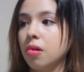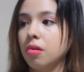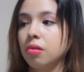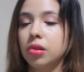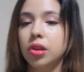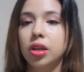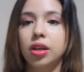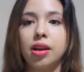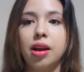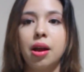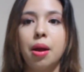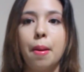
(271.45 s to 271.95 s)

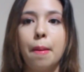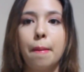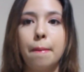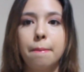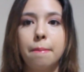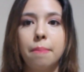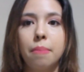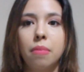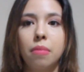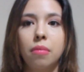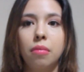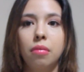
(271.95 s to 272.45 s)
Look.
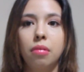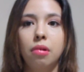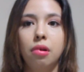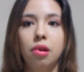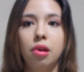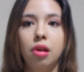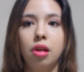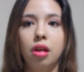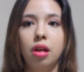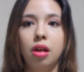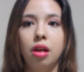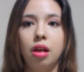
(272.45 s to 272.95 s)

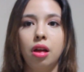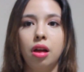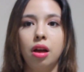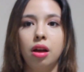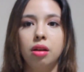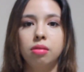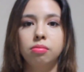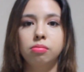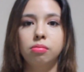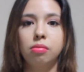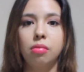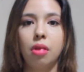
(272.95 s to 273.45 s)

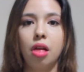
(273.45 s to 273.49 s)
Bleh.